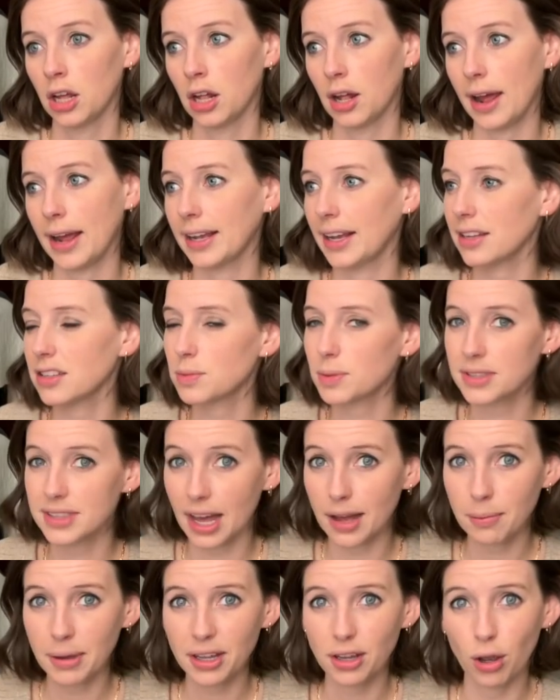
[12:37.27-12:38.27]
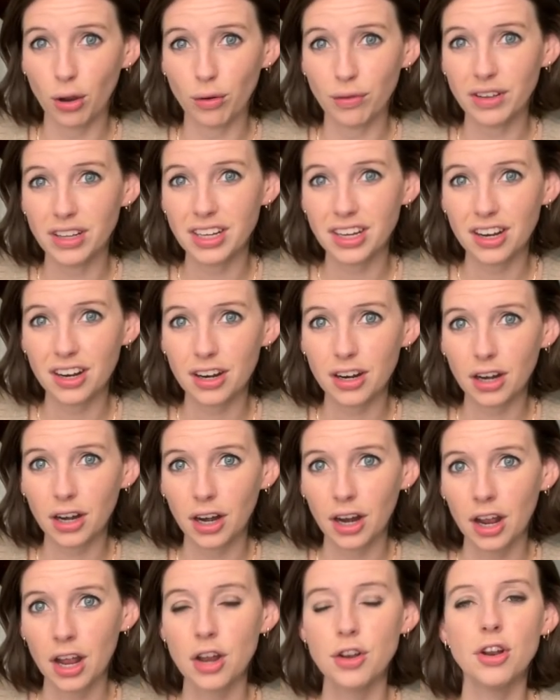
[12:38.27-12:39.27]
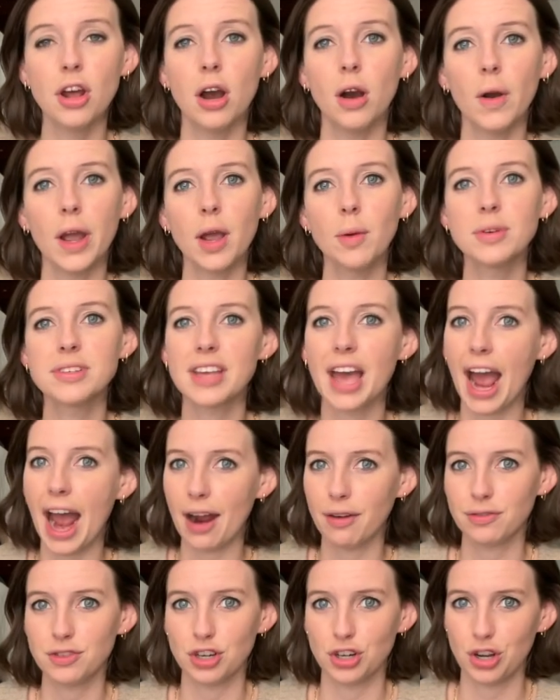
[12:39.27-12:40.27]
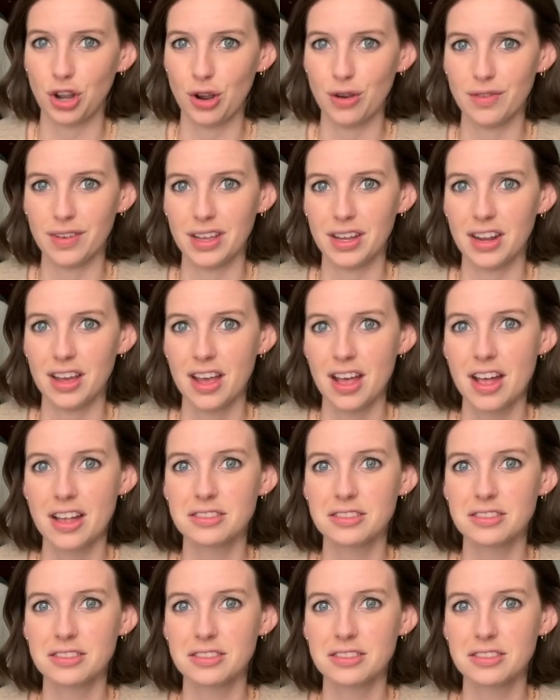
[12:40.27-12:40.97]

I guess, was that my COVID year? No, it was after COVID.